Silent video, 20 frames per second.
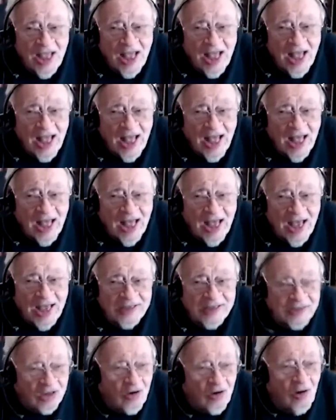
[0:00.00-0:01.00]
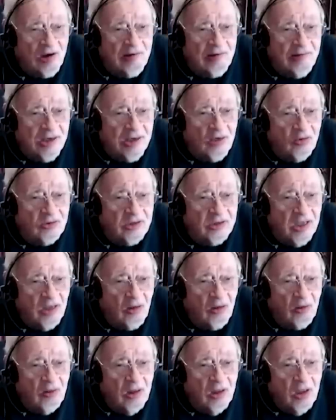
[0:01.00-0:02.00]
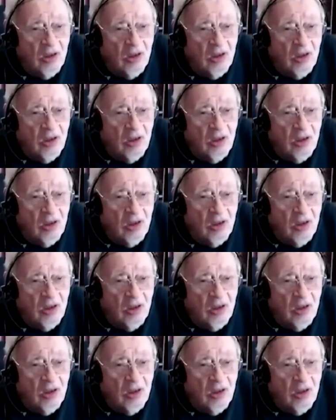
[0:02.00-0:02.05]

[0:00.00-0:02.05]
at the Carteret Hotel.